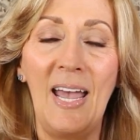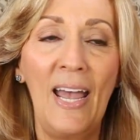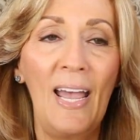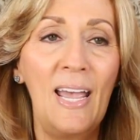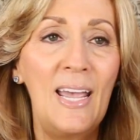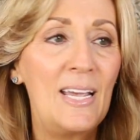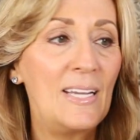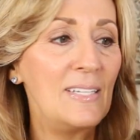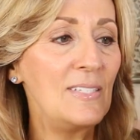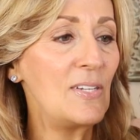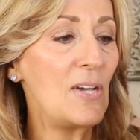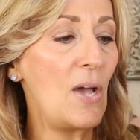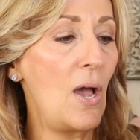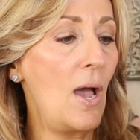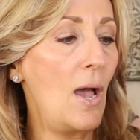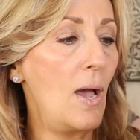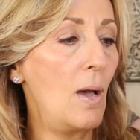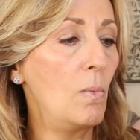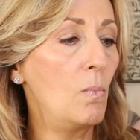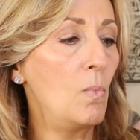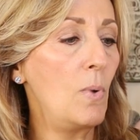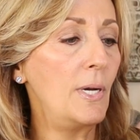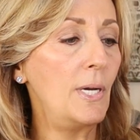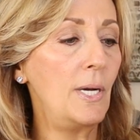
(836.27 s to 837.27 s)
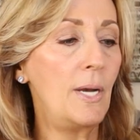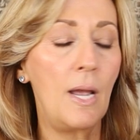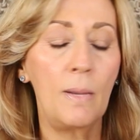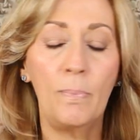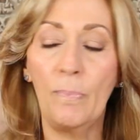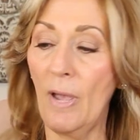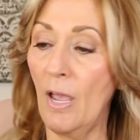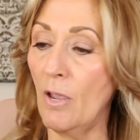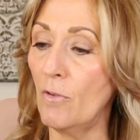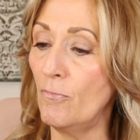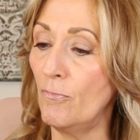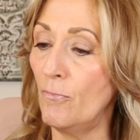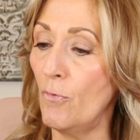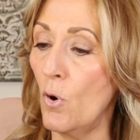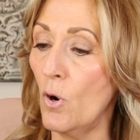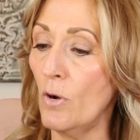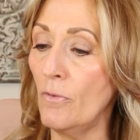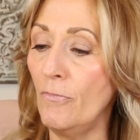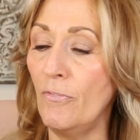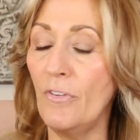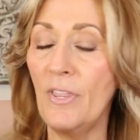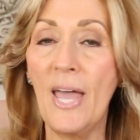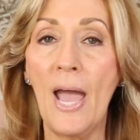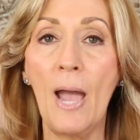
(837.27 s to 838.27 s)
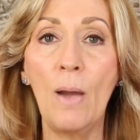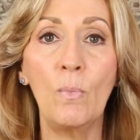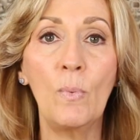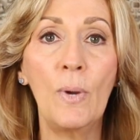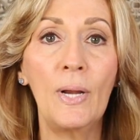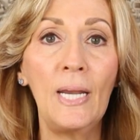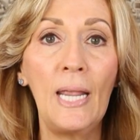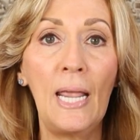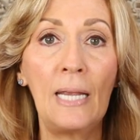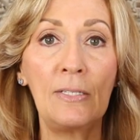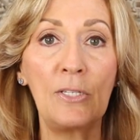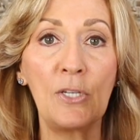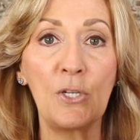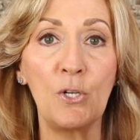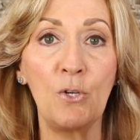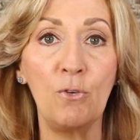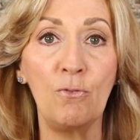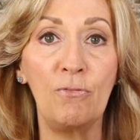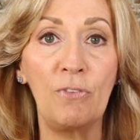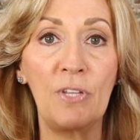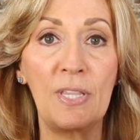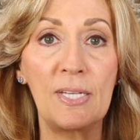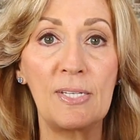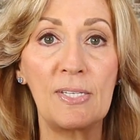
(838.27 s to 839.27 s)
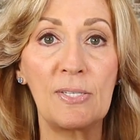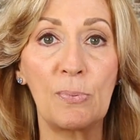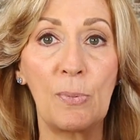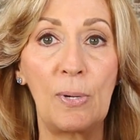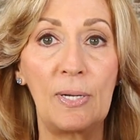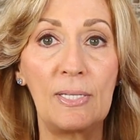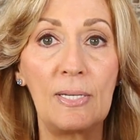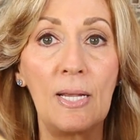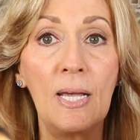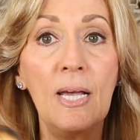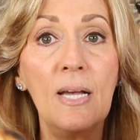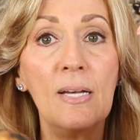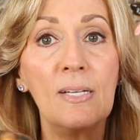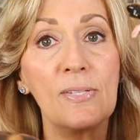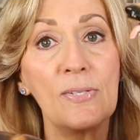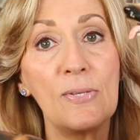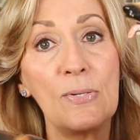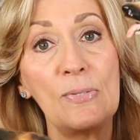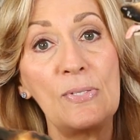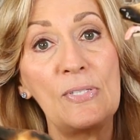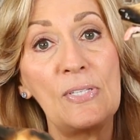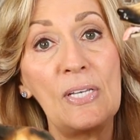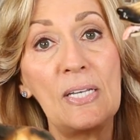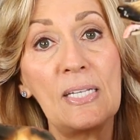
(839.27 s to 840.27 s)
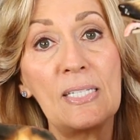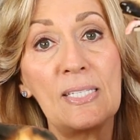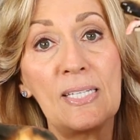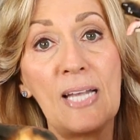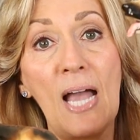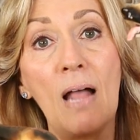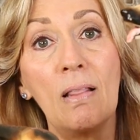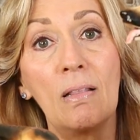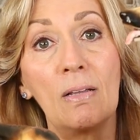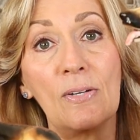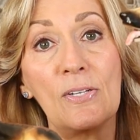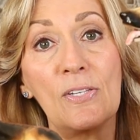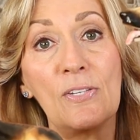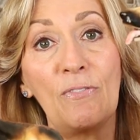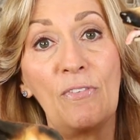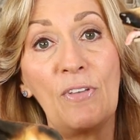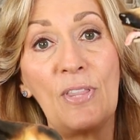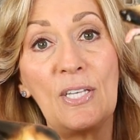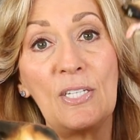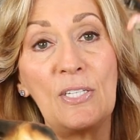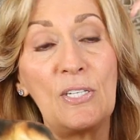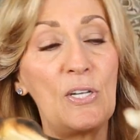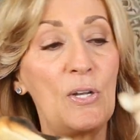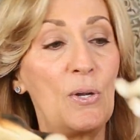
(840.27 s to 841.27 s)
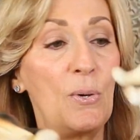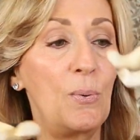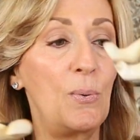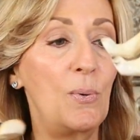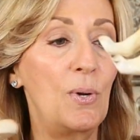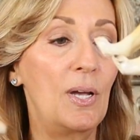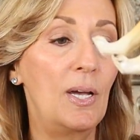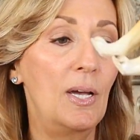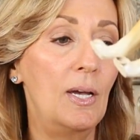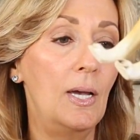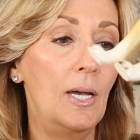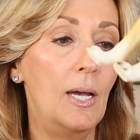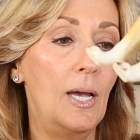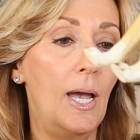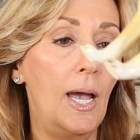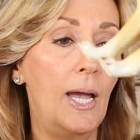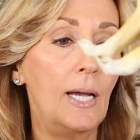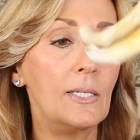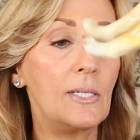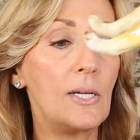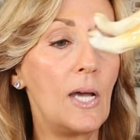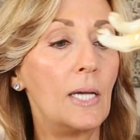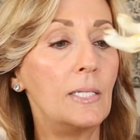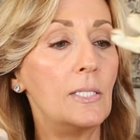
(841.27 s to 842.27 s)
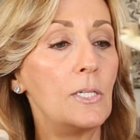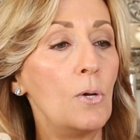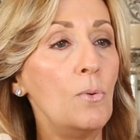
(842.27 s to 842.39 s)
And um, what did I pay? Four for that one and two for this one. So $6 for the two. And I